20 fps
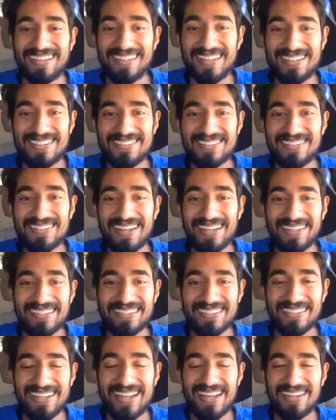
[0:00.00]
they do get a
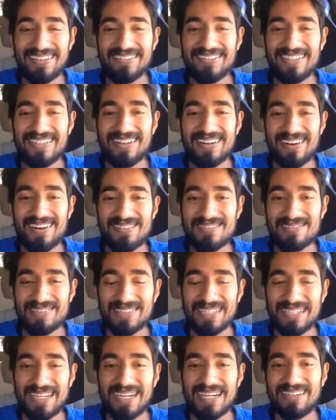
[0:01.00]
little heavy and hard for
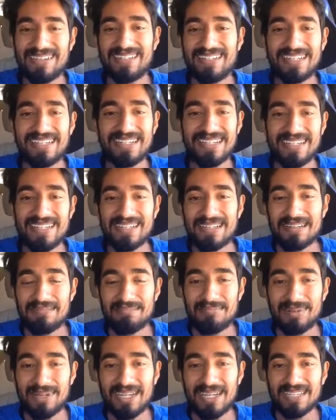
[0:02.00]
me to carry.
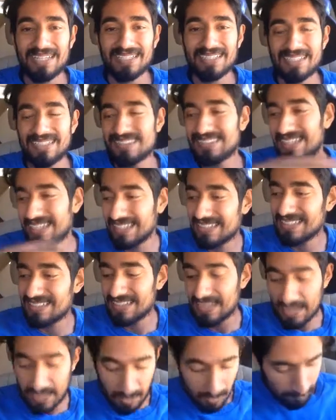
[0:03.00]
But gonna send
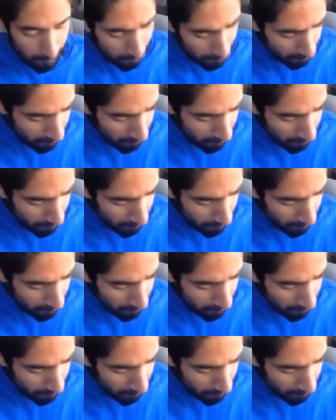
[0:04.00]
these out,